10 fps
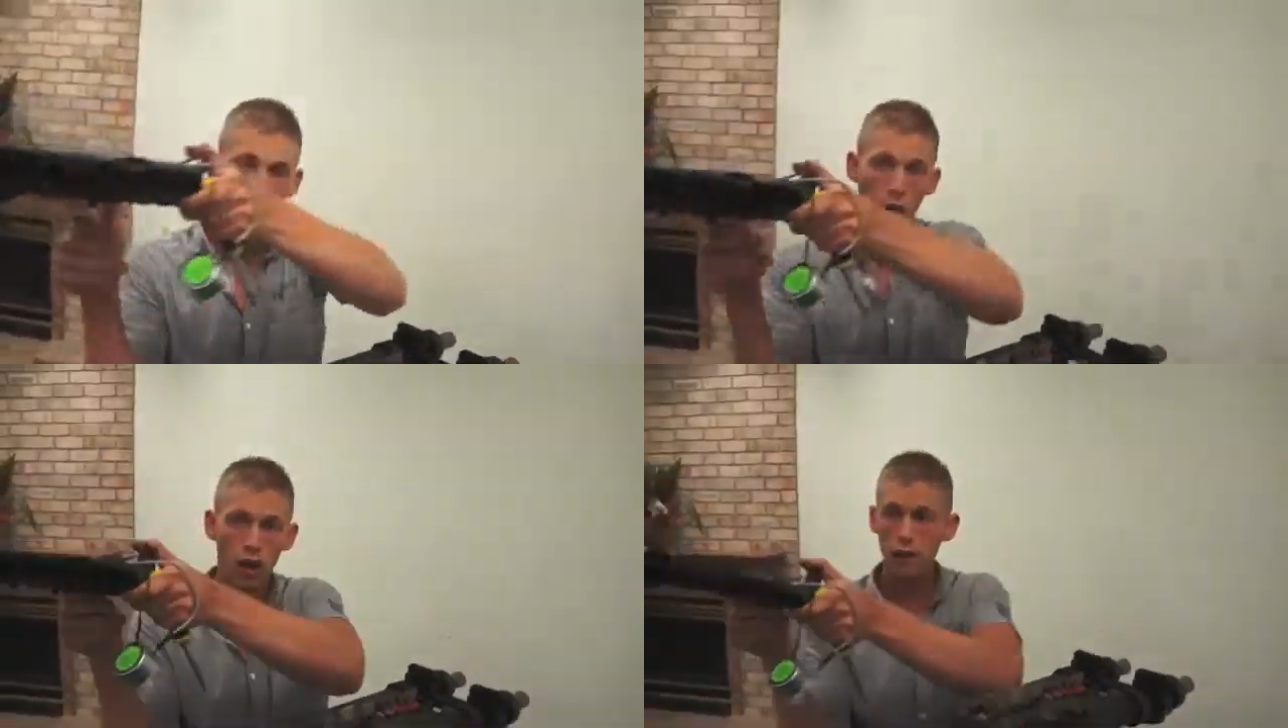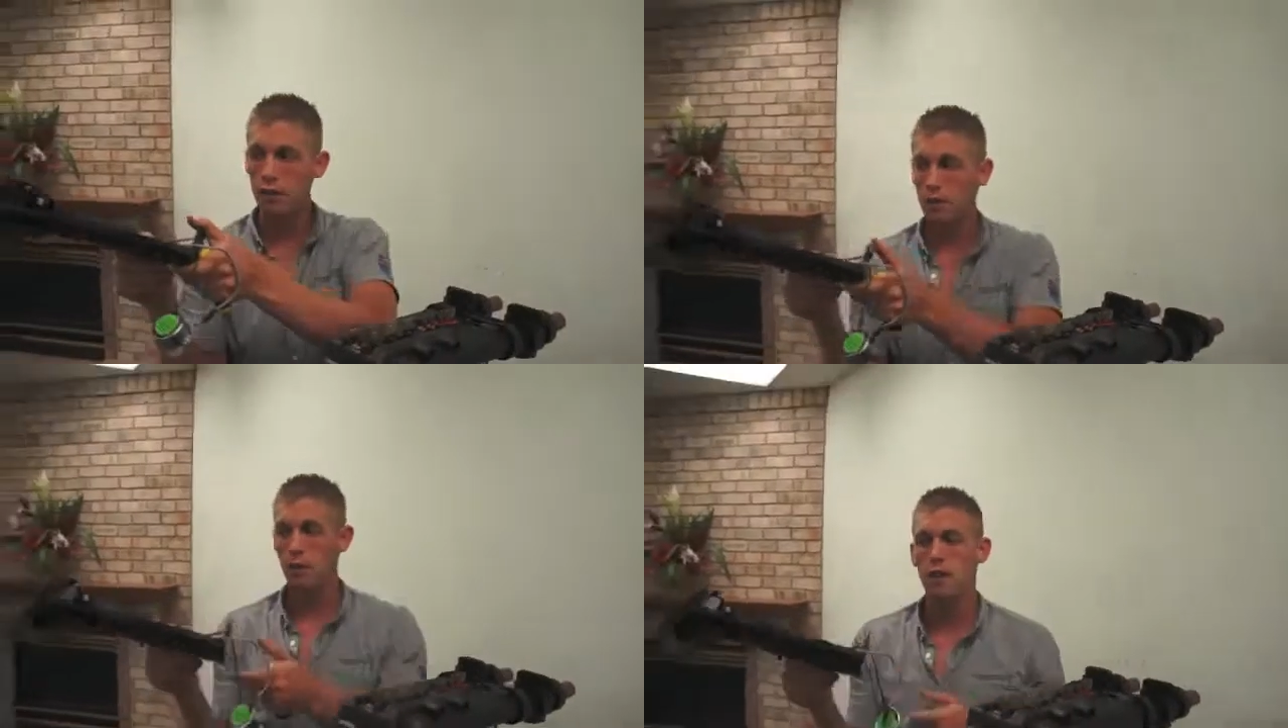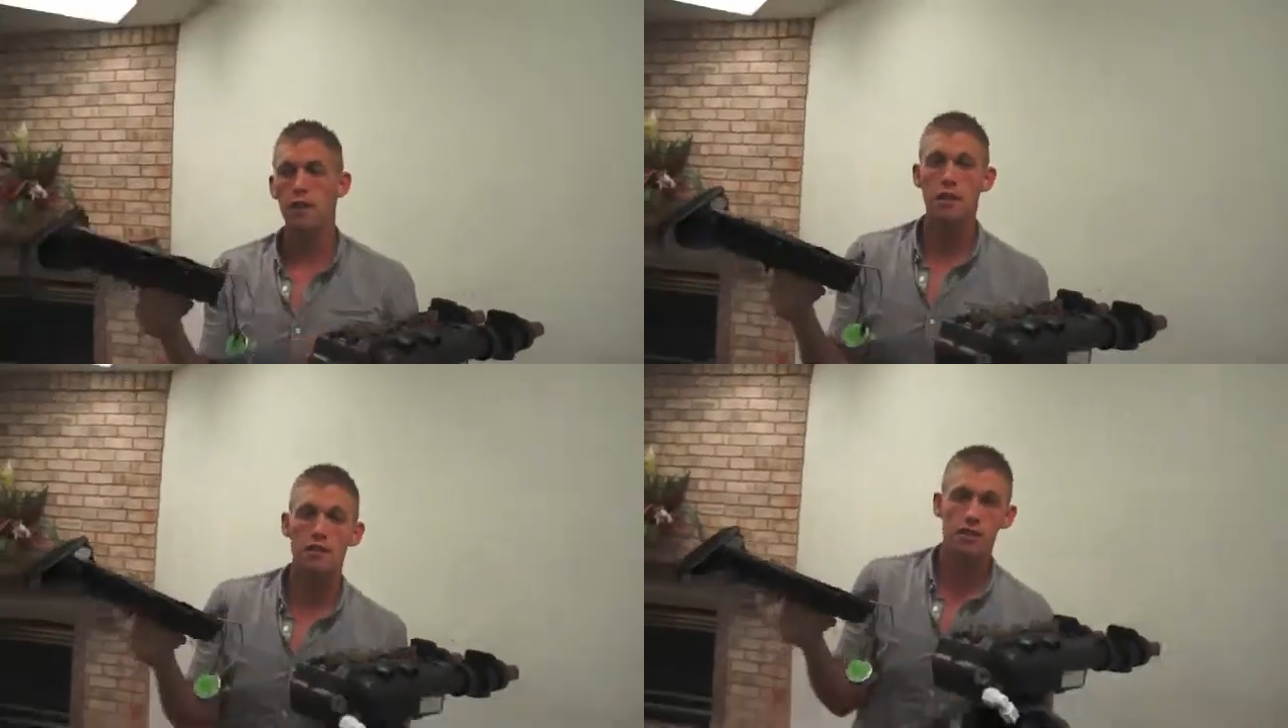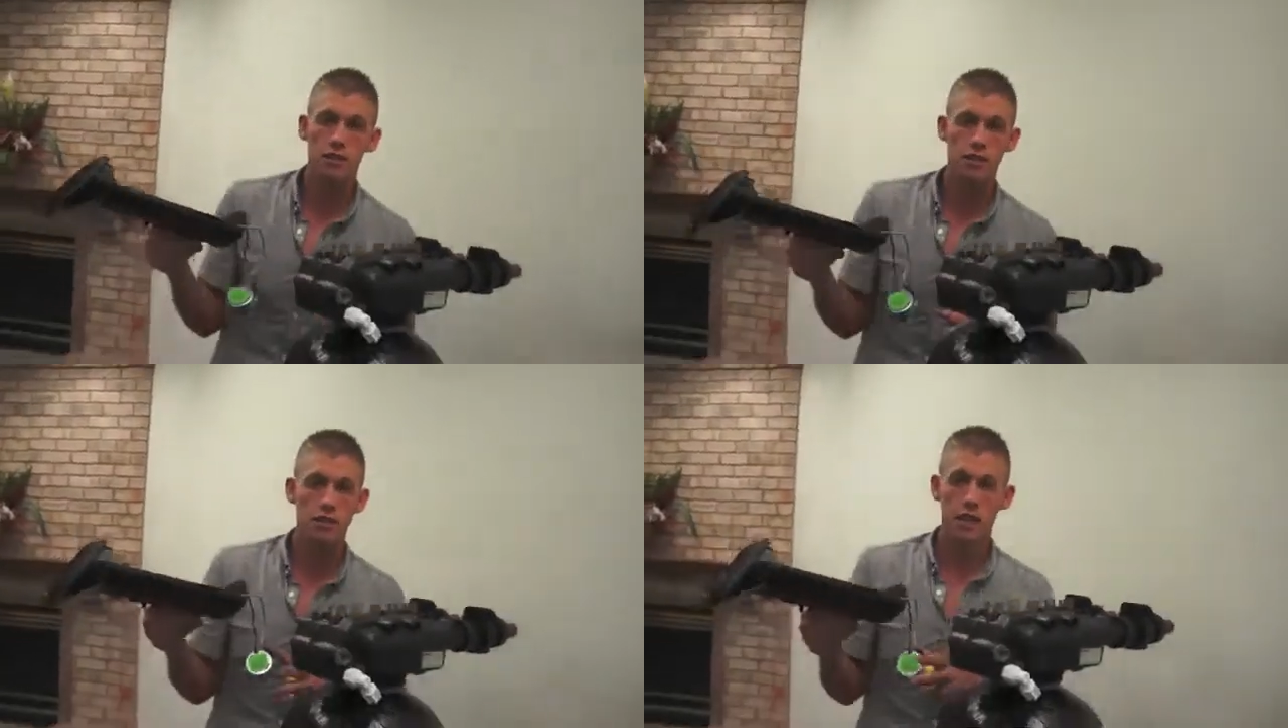Don't worry if some of the
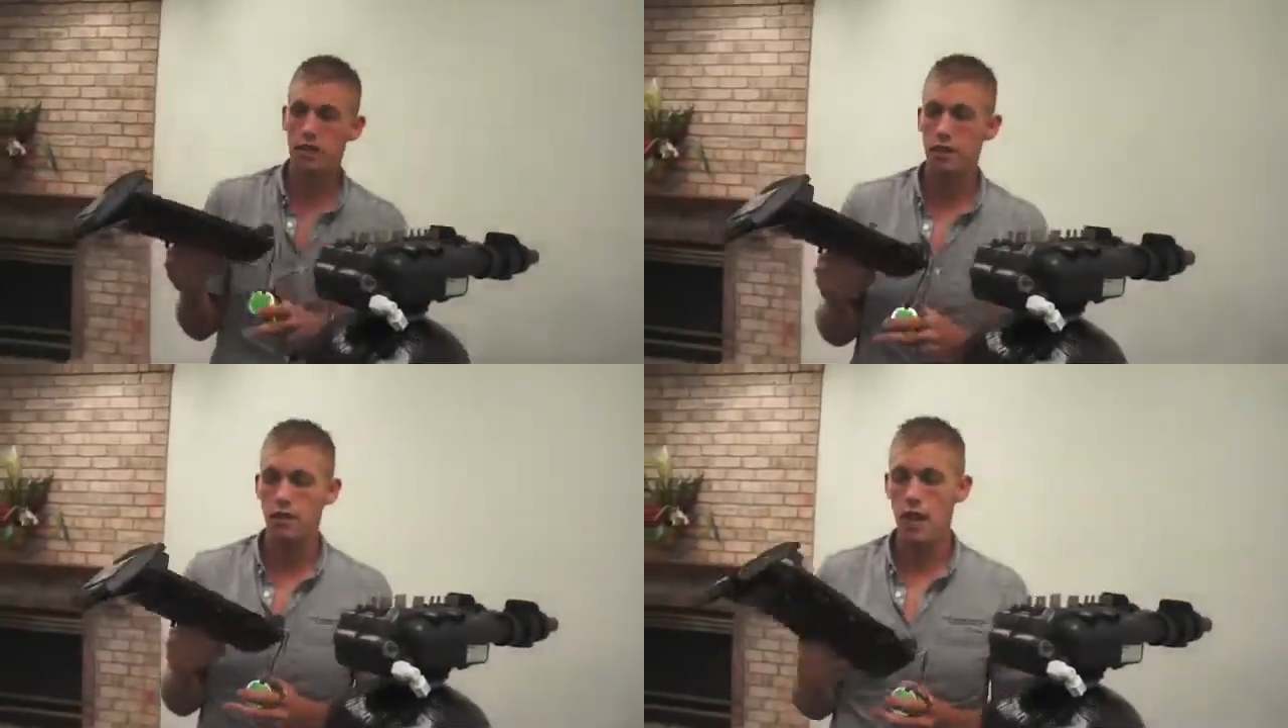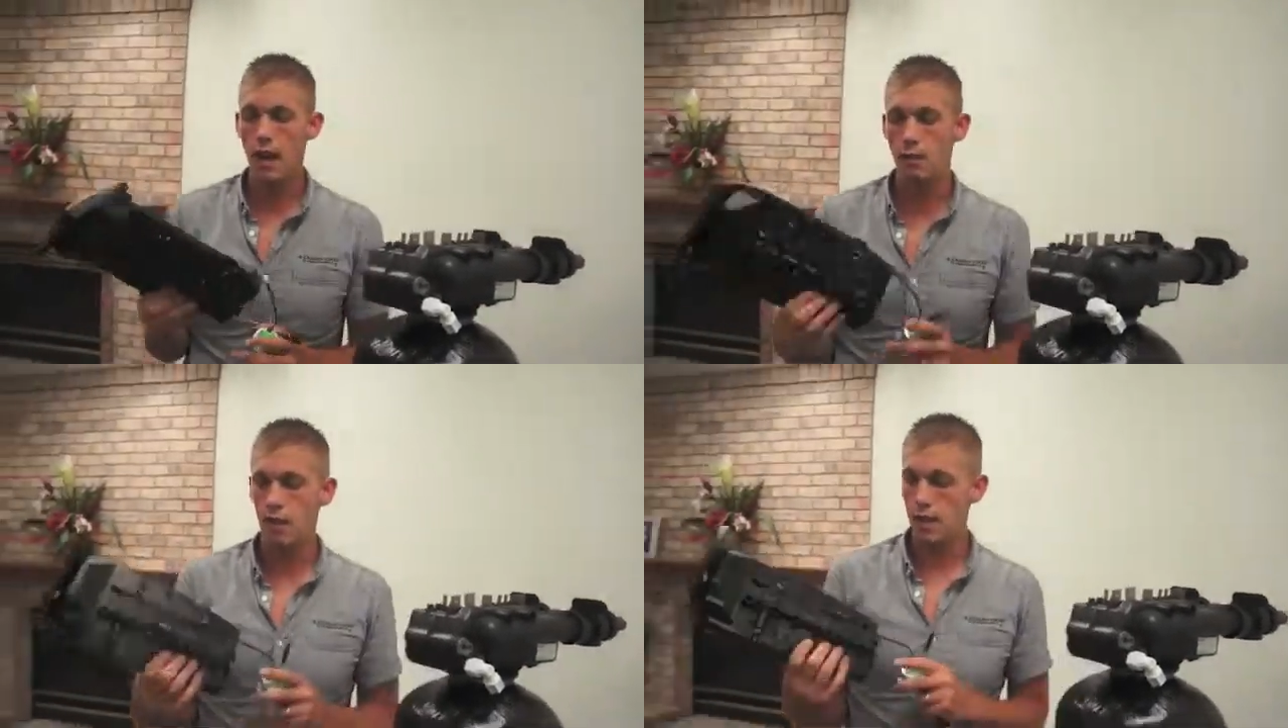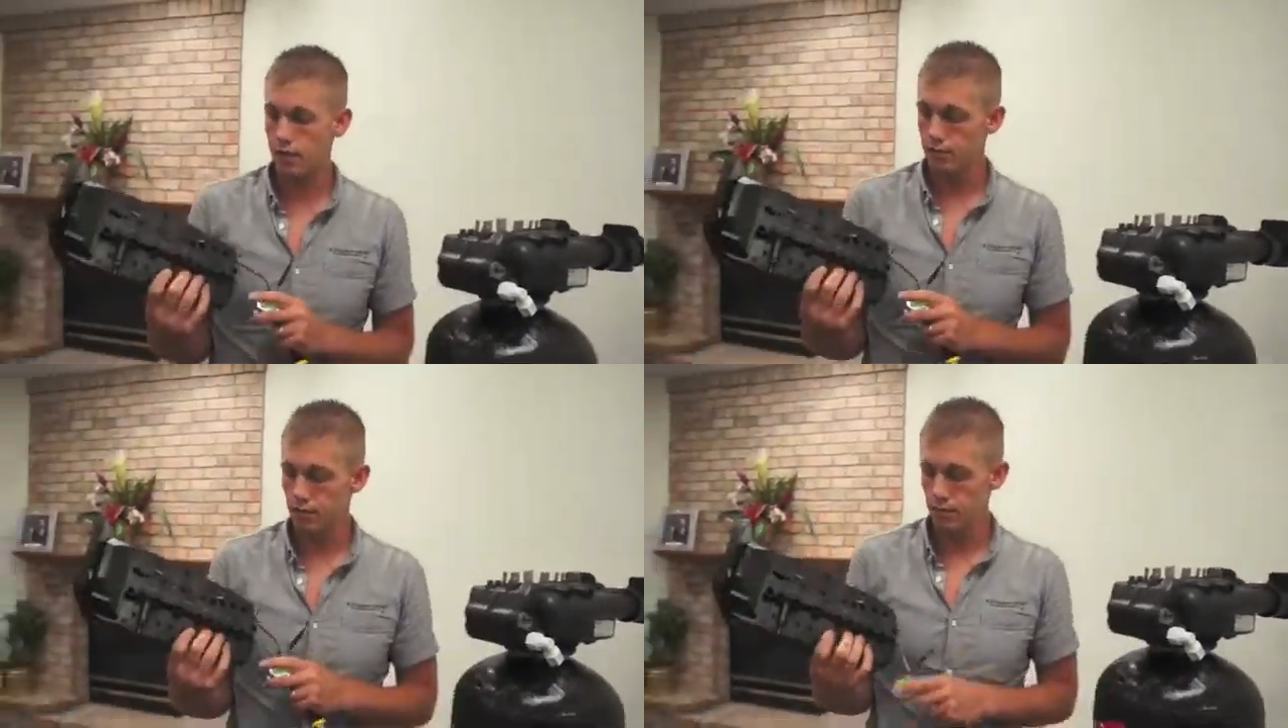discs stick to the top plate.